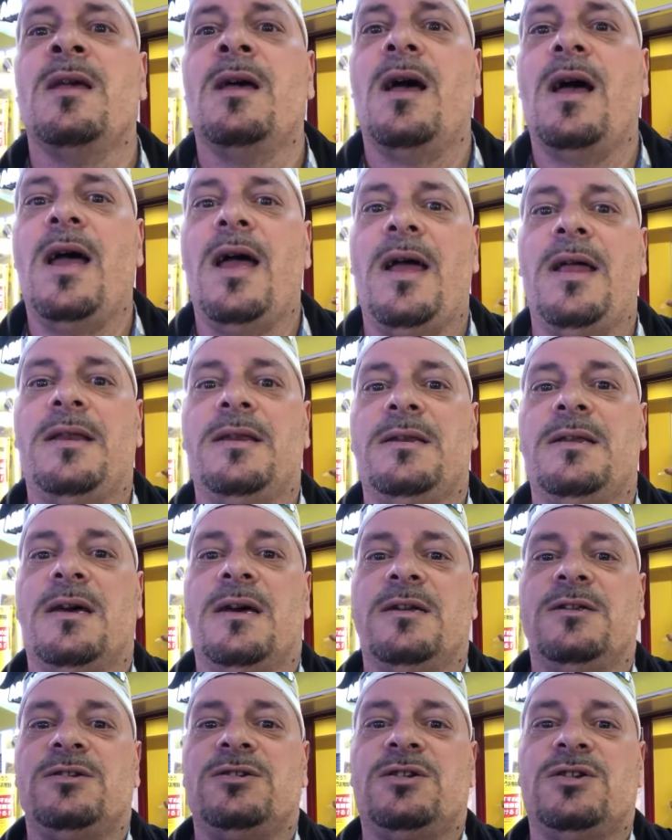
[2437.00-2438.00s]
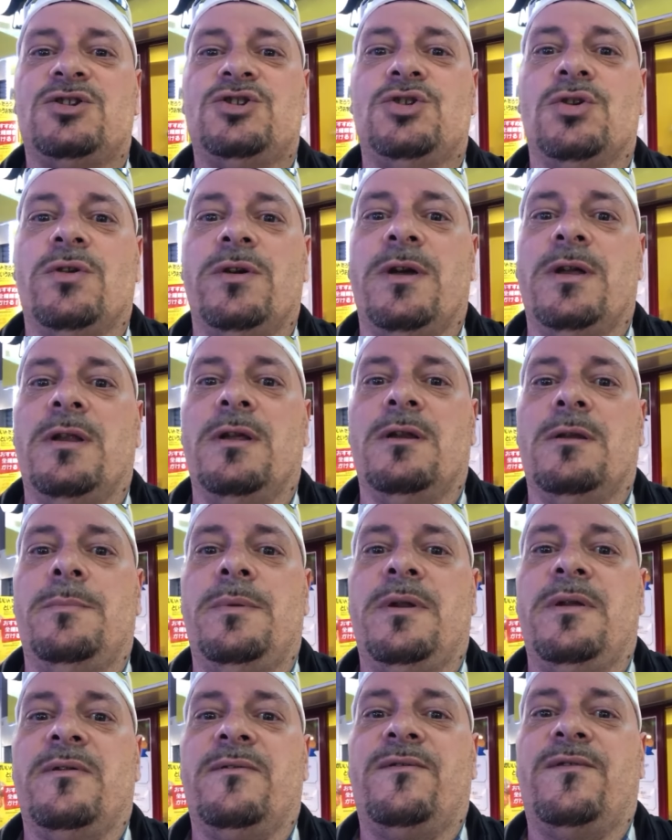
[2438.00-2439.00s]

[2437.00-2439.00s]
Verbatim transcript: And just to show you a little bit of